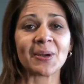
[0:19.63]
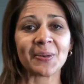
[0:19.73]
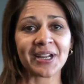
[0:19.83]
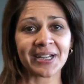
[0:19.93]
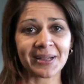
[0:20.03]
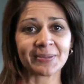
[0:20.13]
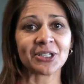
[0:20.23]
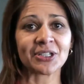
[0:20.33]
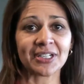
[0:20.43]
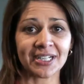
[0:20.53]
when it comes
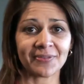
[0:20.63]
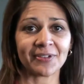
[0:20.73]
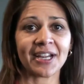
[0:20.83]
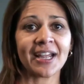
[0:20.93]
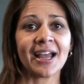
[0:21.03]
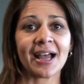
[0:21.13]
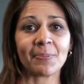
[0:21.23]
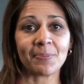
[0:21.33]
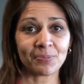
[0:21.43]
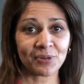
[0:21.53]
to delivering
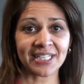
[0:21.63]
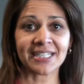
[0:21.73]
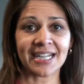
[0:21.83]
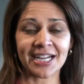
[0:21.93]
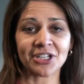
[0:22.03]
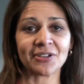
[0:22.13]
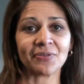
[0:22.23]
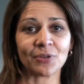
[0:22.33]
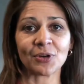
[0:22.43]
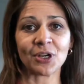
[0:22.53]
a presentation
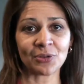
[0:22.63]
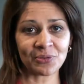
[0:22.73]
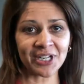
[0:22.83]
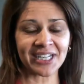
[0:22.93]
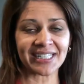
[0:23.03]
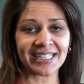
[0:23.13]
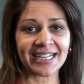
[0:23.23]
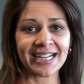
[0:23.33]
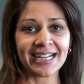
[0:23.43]
for an audience.